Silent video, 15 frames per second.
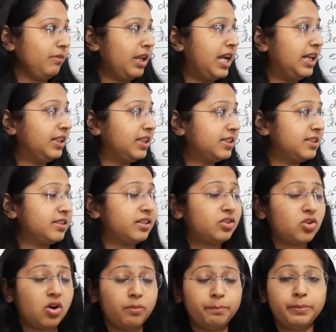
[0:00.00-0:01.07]
And this is a
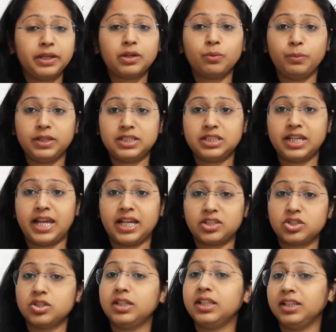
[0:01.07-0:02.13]
topic which
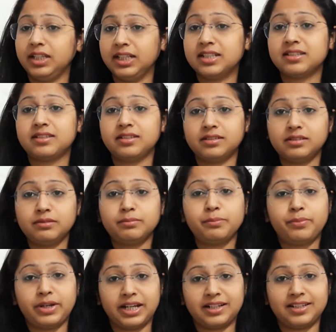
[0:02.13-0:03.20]
actually needs the
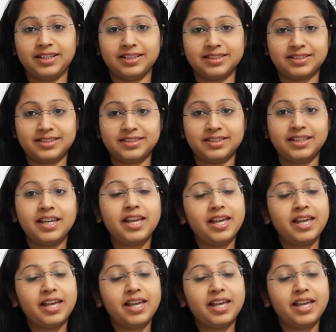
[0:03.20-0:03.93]
practice.